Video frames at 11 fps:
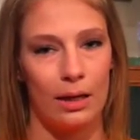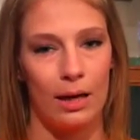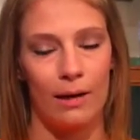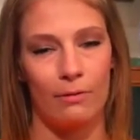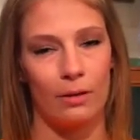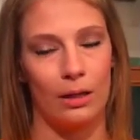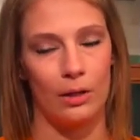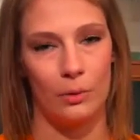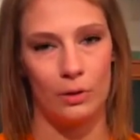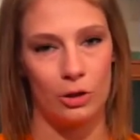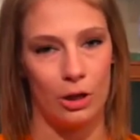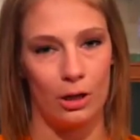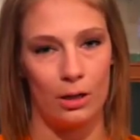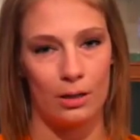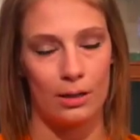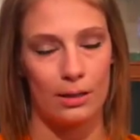heavily doing
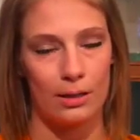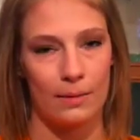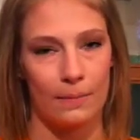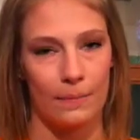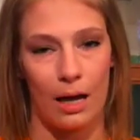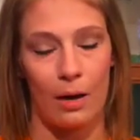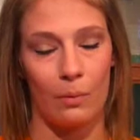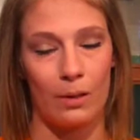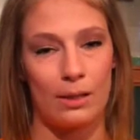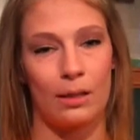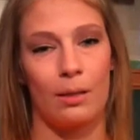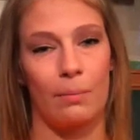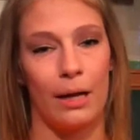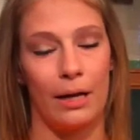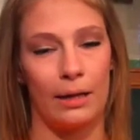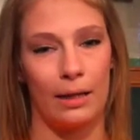drugs. I wasn't the
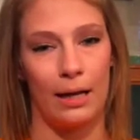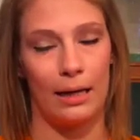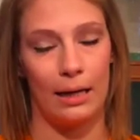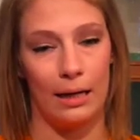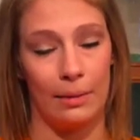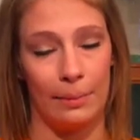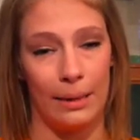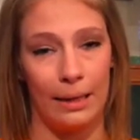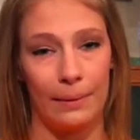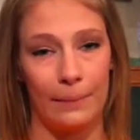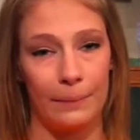parent that I needed to be.